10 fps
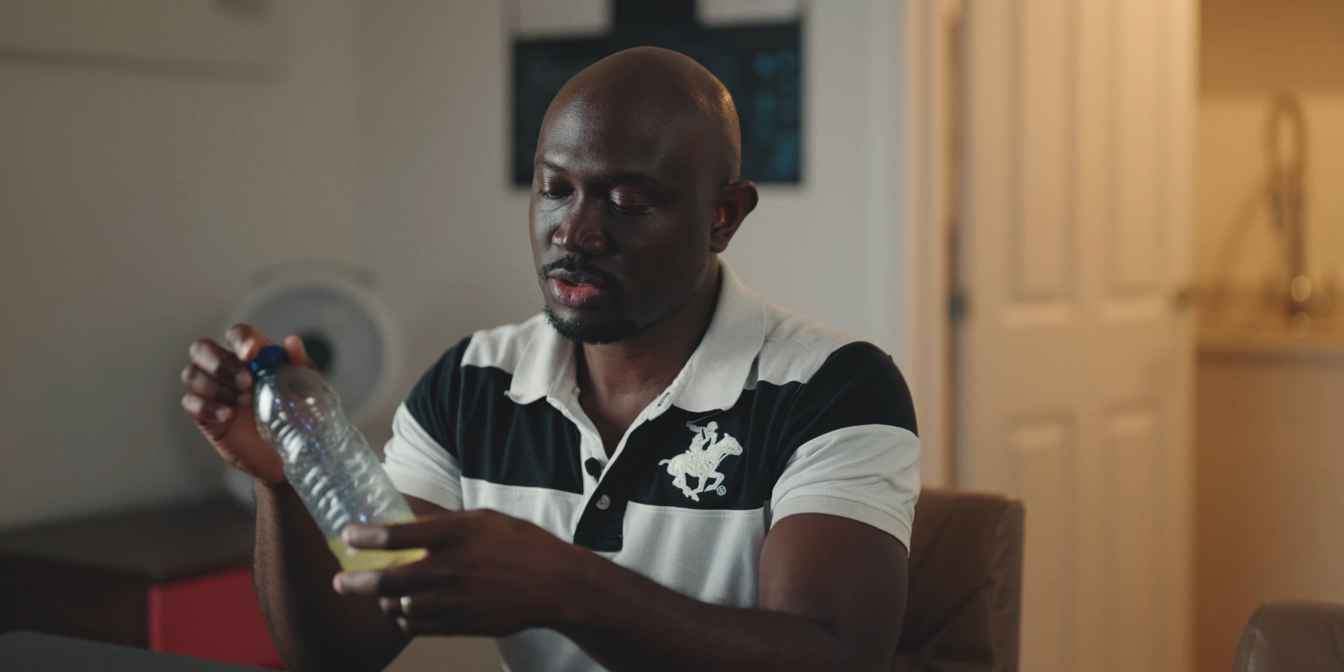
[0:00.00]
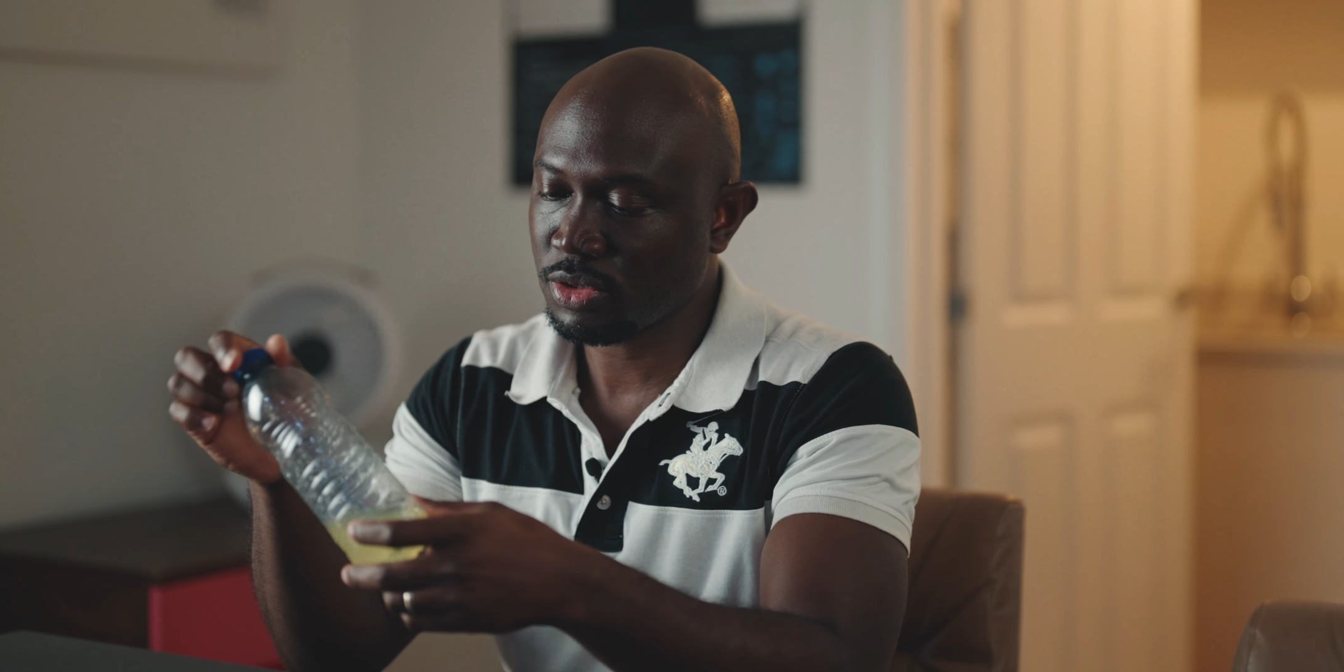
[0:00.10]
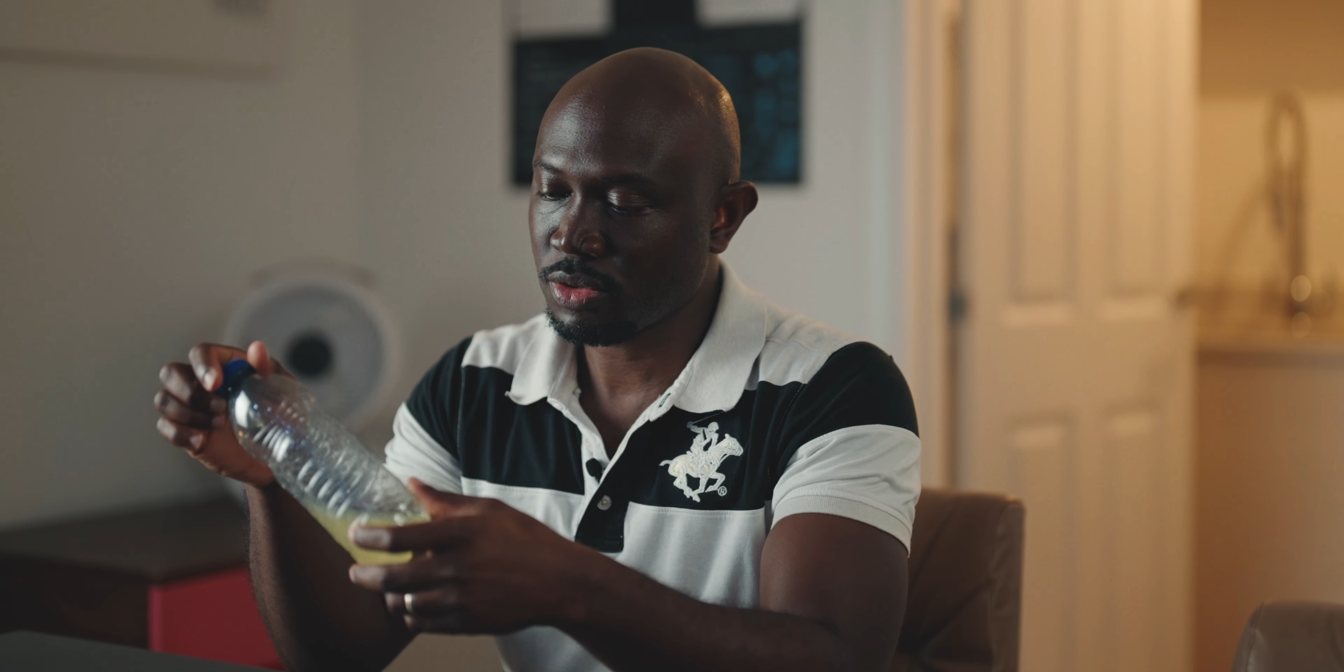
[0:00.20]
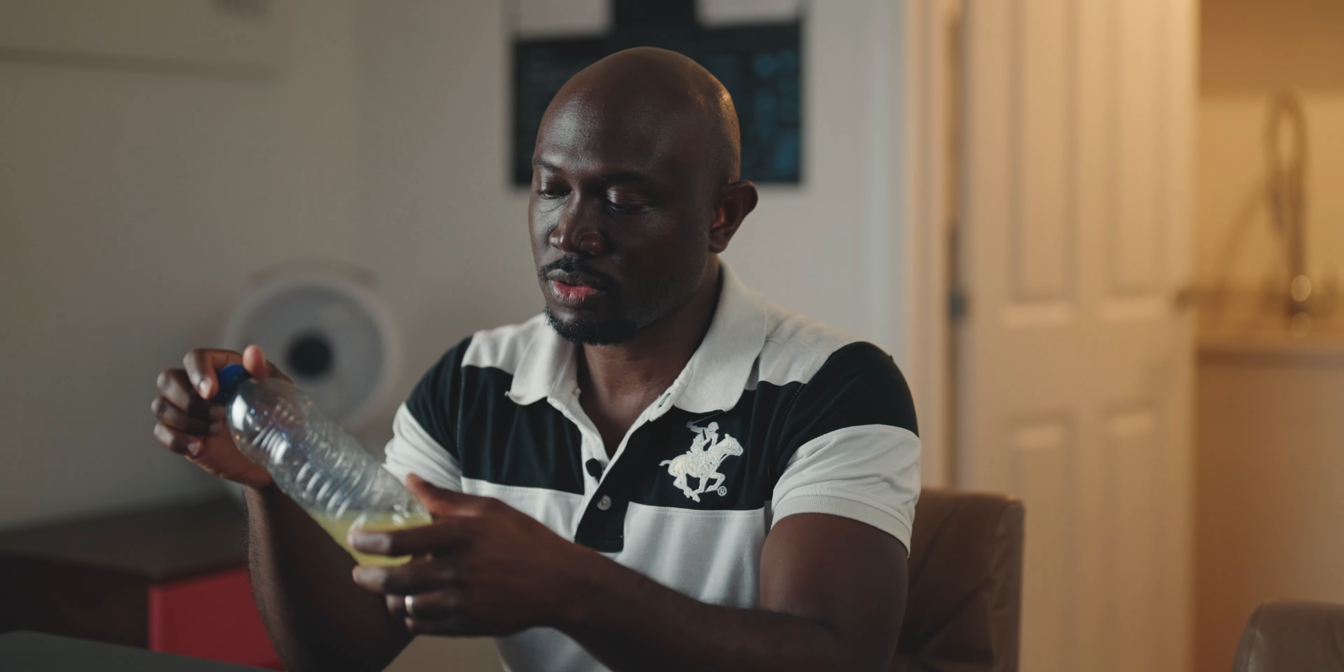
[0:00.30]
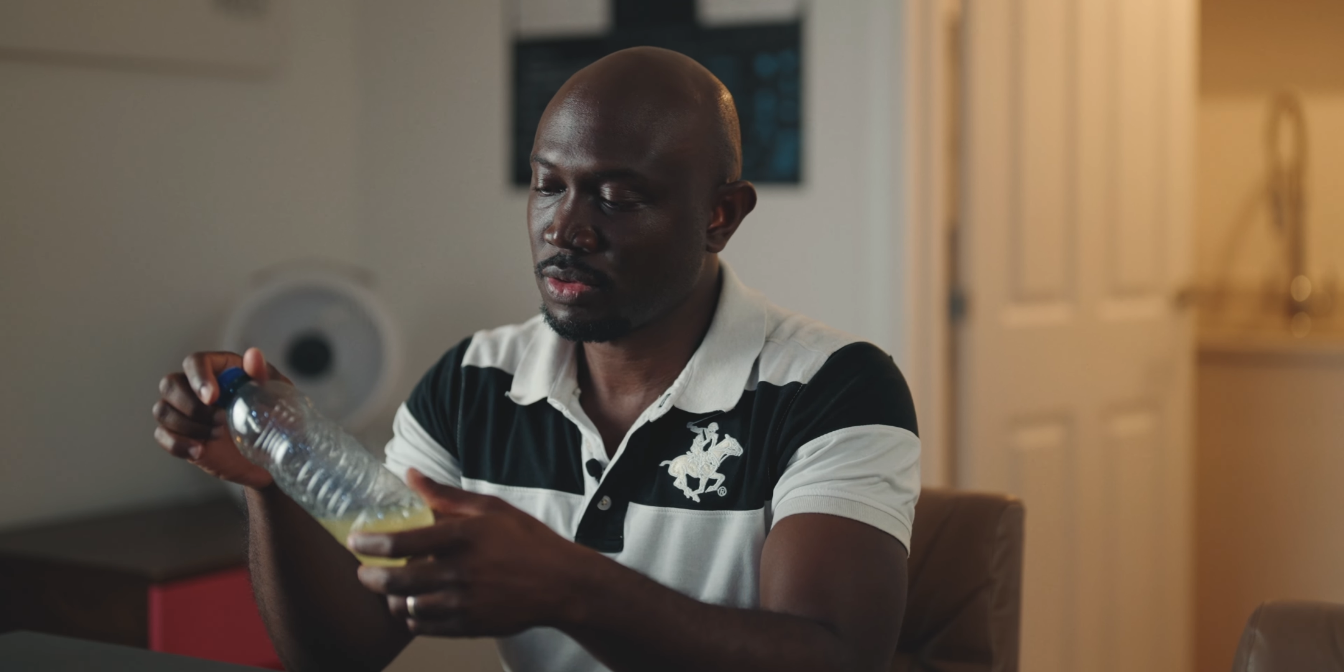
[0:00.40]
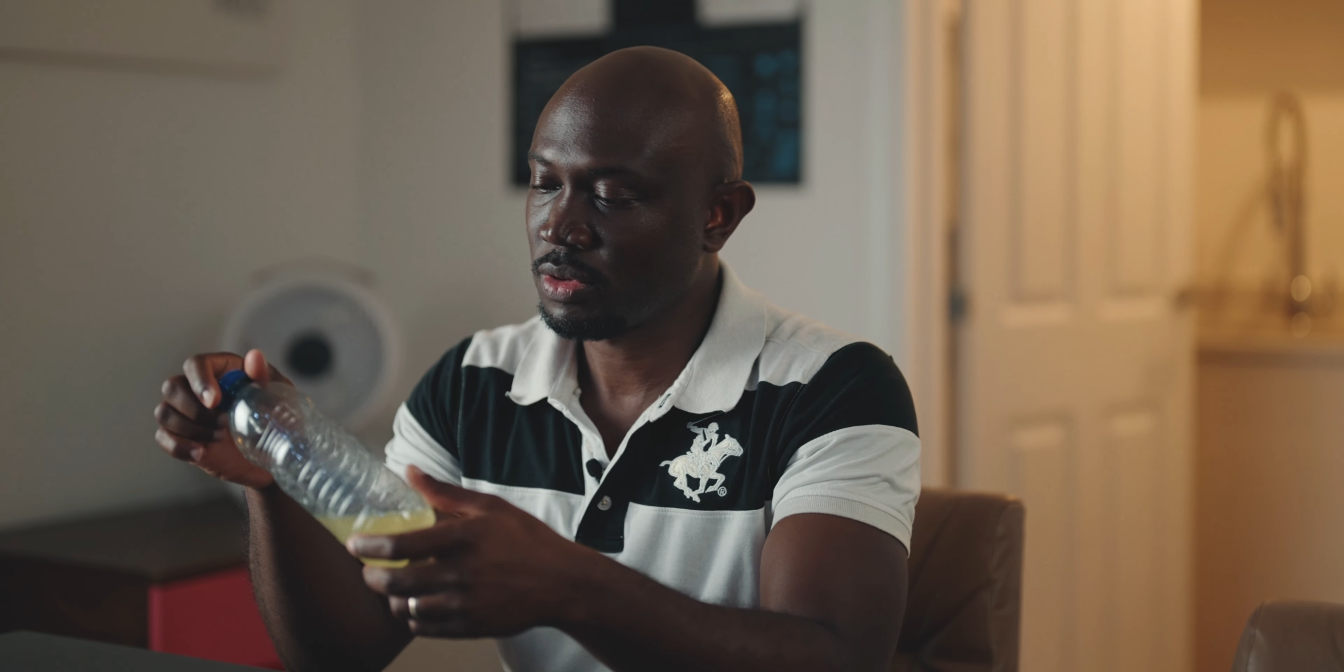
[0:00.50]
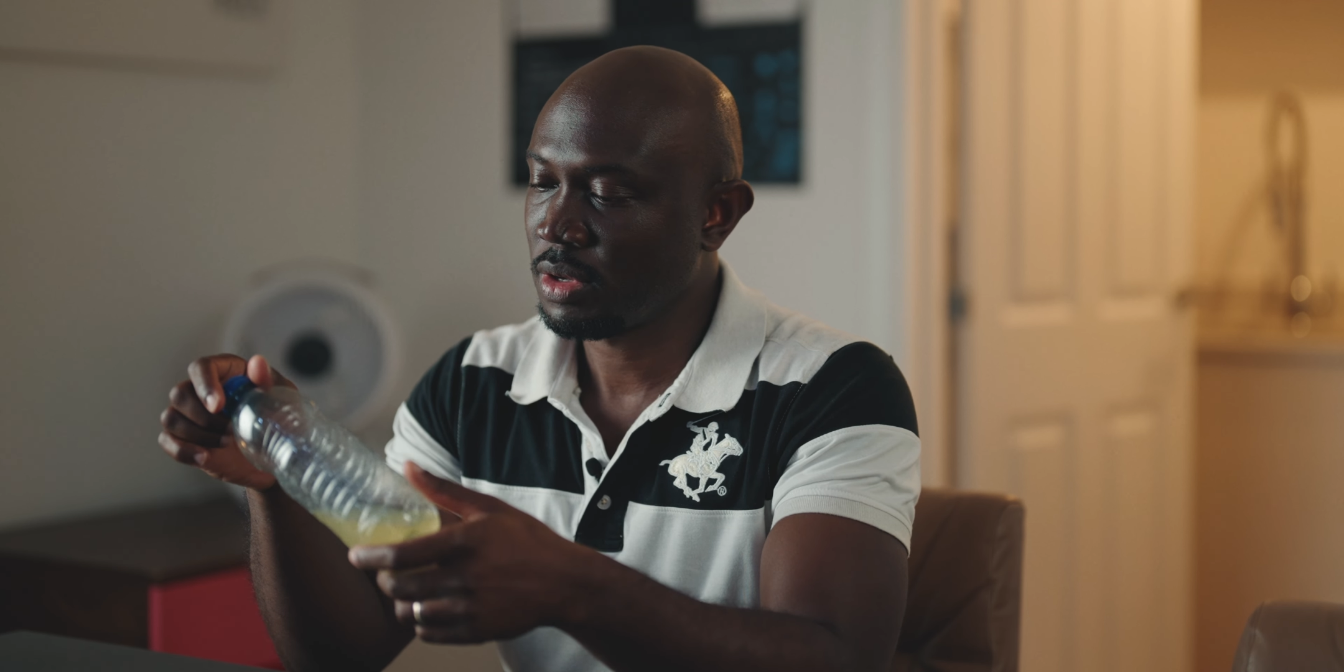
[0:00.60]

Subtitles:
So